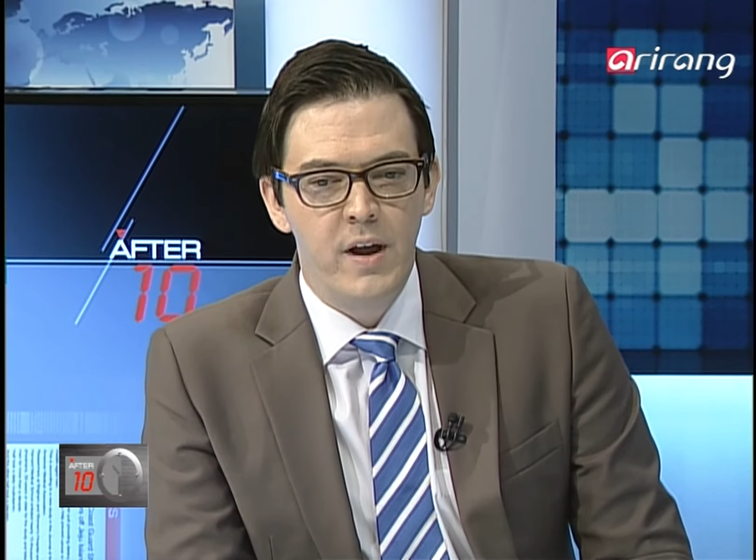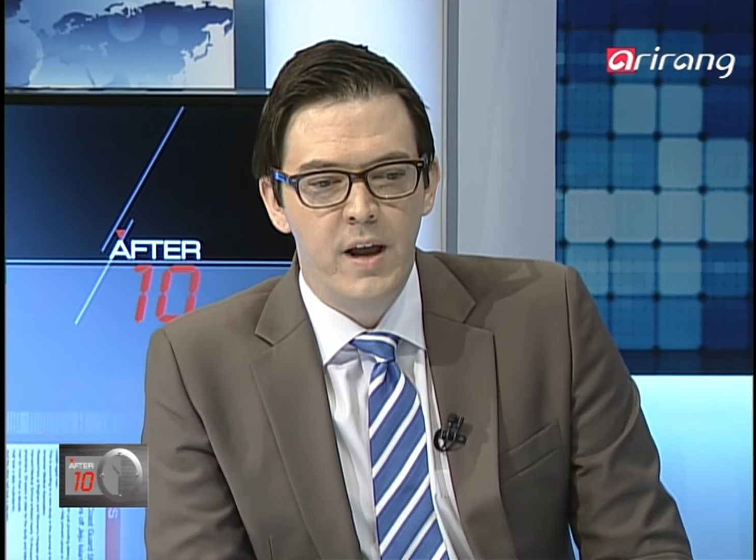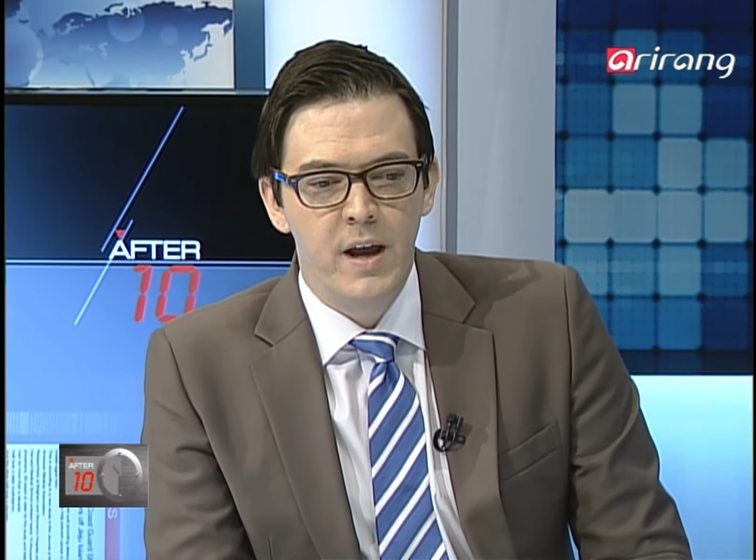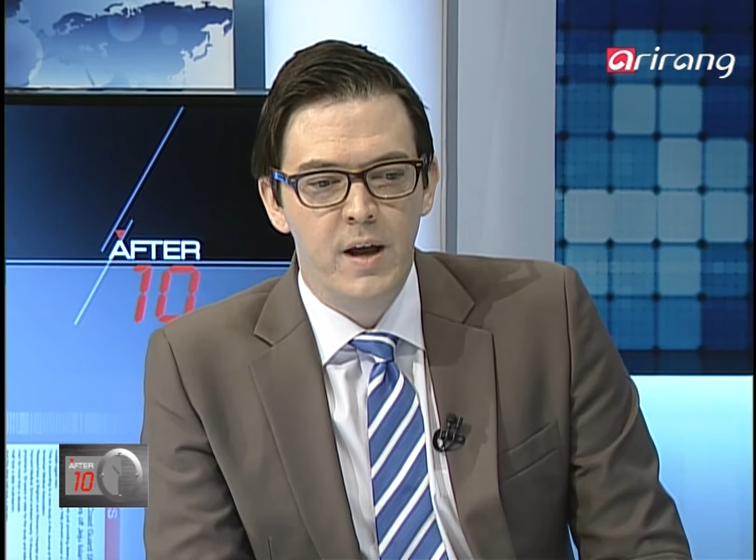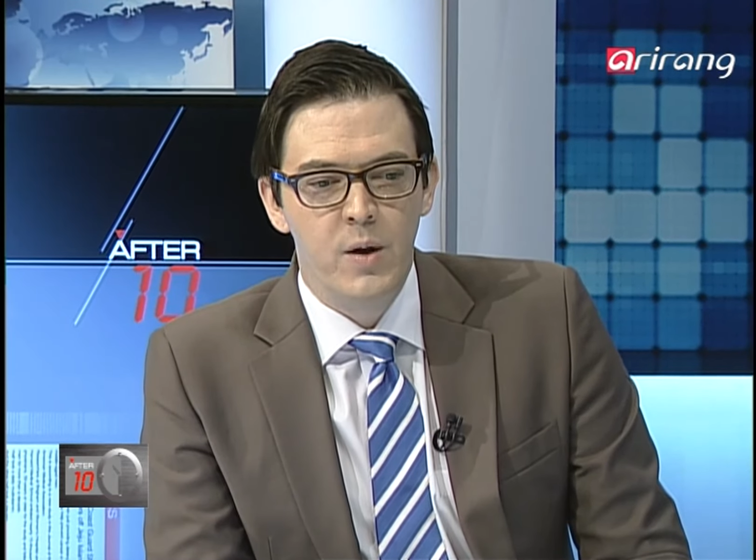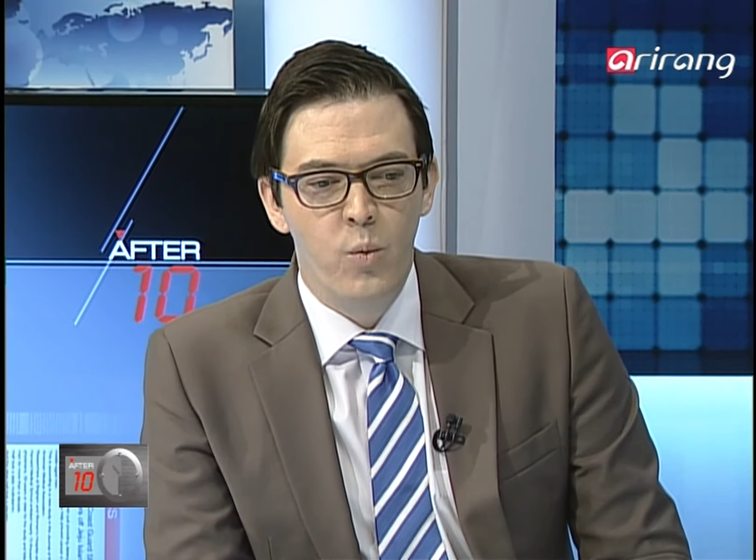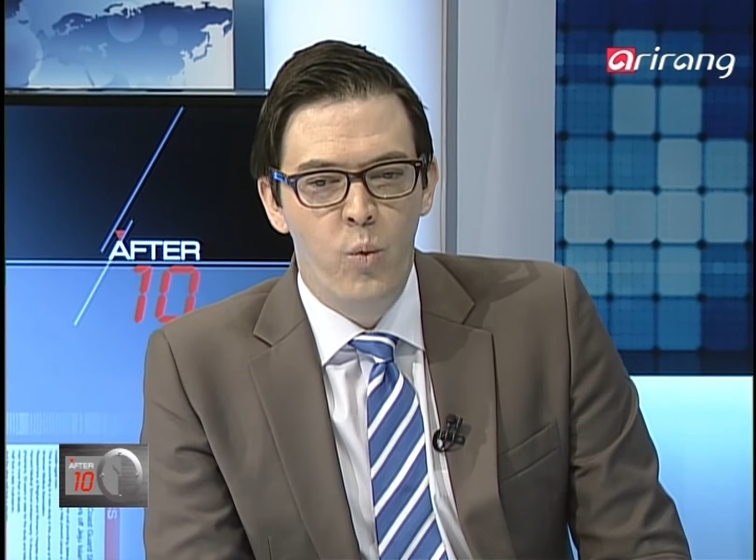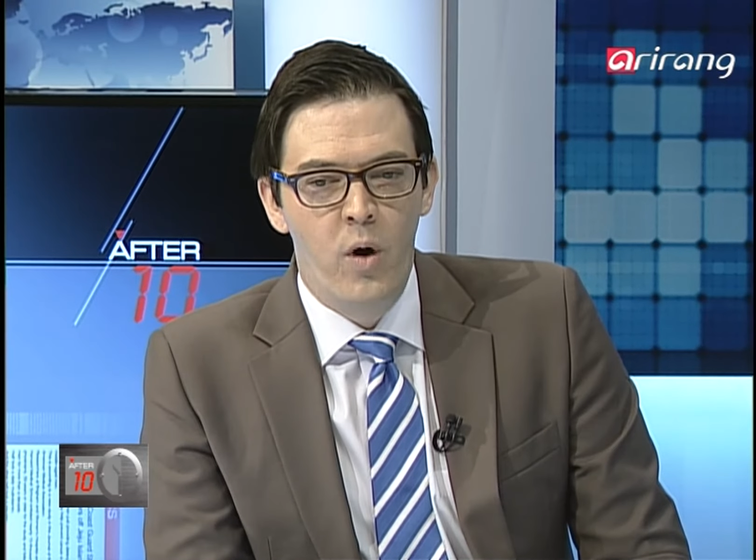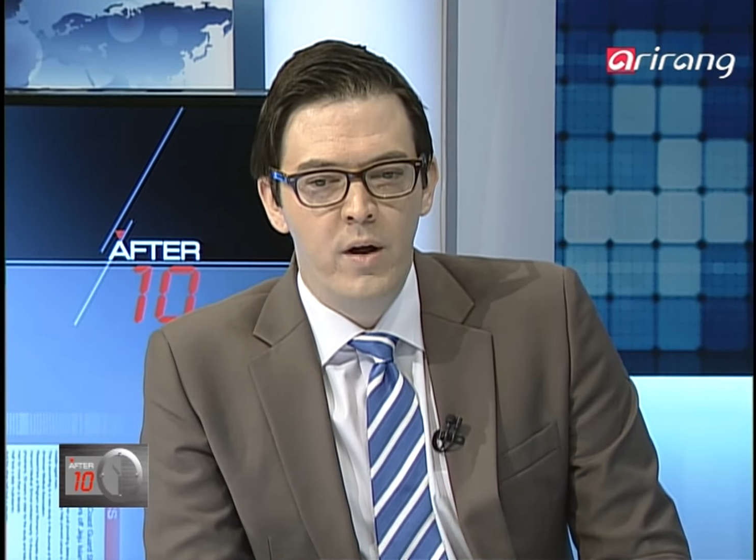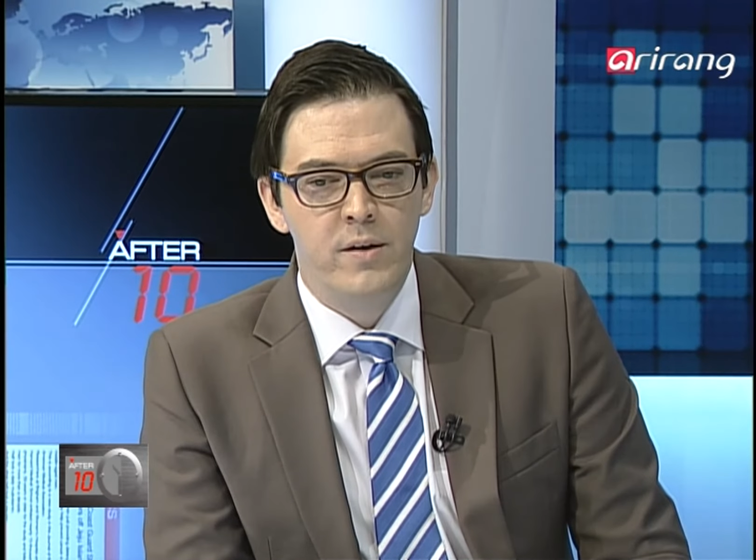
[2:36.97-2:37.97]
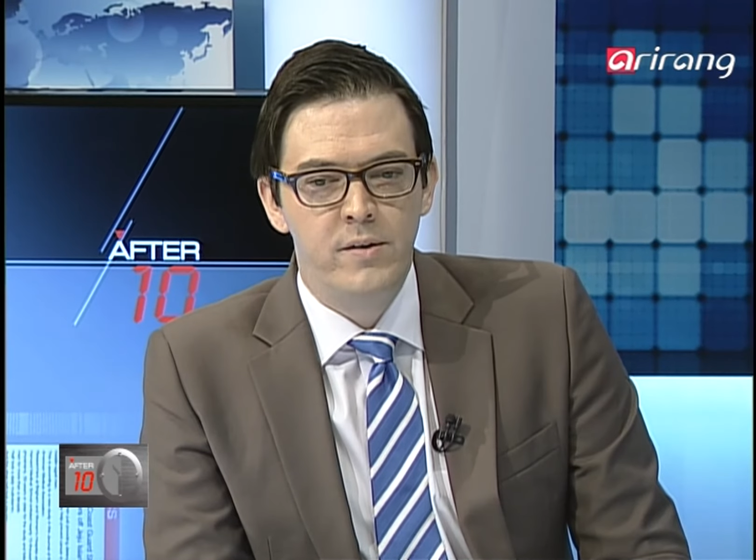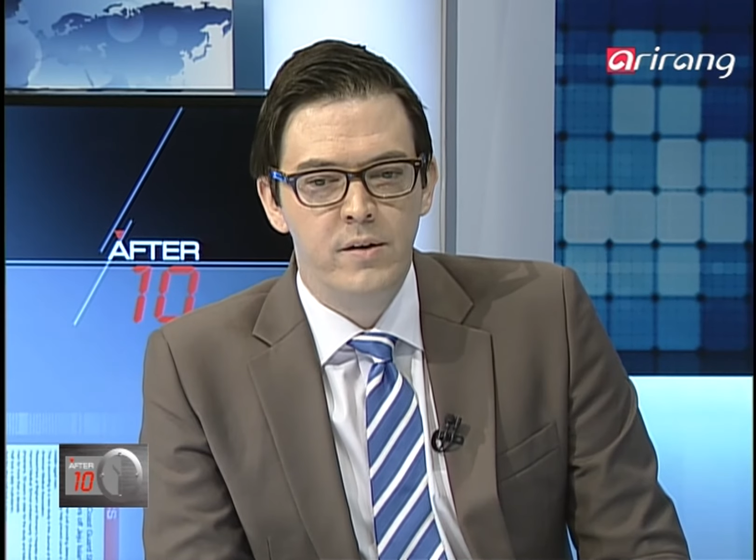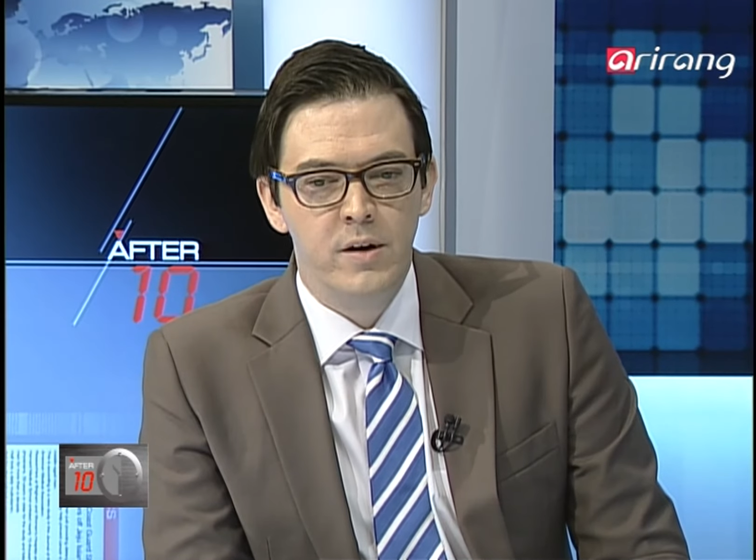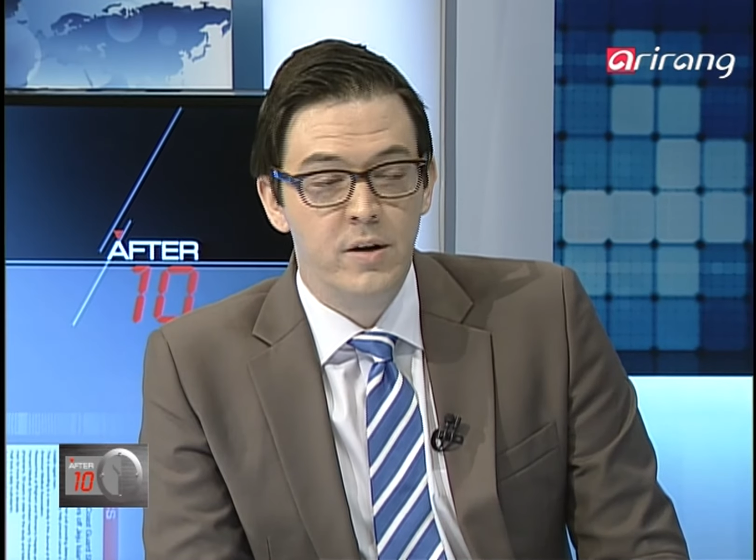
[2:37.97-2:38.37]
and what,